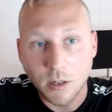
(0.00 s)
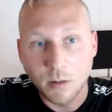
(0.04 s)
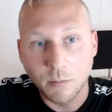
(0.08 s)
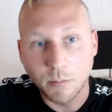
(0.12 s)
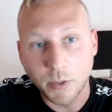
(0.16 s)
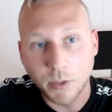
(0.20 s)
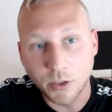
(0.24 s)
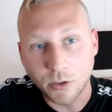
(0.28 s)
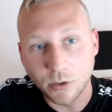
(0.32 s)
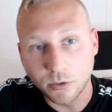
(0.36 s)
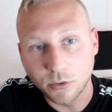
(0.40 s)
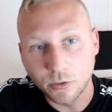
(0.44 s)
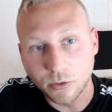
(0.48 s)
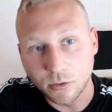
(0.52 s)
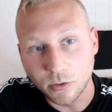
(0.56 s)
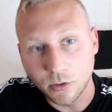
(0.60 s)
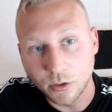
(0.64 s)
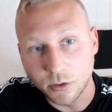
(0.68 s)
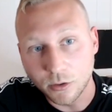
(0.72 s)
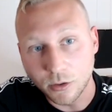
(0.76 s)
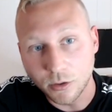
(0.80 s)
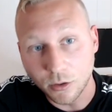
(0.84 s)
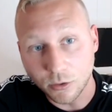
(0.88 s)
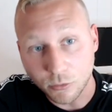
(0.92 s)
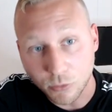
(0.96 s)
but also
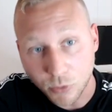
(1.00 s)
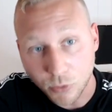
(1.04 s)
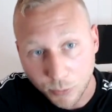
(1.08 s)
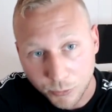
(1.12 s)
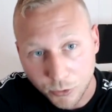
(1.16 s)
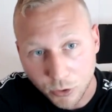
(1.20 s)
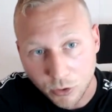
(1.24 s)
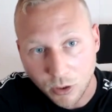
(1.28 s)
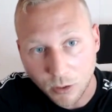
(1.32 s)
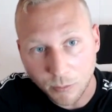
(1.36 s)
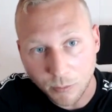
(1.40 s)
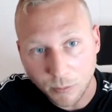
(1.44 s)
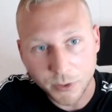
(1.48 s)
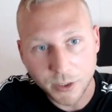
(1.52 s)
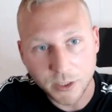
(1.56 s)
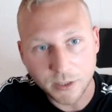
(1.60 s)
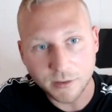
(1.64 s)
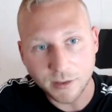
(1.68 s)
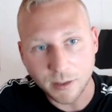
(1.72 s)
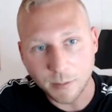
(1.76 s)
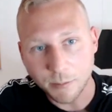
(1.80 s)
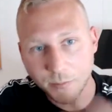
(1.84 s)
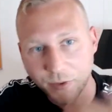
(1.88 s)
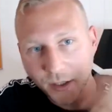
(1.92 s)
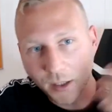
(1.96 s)
on crypto companies.
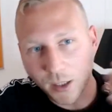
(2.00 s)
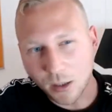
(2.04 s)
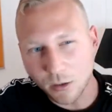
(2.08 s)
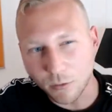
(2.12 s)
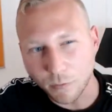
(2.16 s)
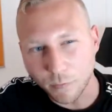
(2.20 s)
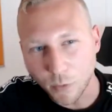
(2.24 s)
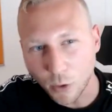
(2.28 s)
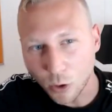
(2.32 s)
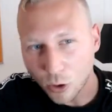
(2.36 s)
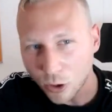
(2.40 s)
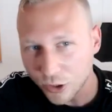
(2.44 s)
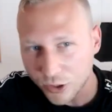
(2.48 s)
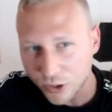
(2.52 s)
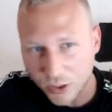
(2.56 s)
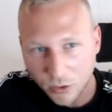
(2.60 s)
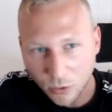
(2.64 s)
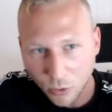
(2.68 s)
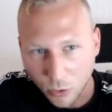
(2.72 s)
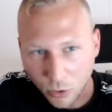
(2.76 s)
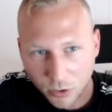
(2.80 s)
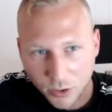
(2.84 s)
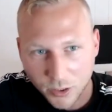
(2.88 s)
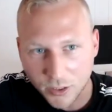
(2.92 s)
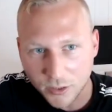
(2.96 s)
I'm thinking of
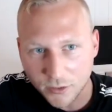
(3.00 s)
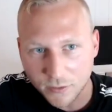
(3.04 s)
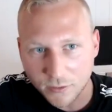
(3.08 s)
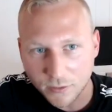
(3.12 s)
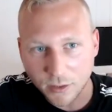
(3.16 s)
Orchid.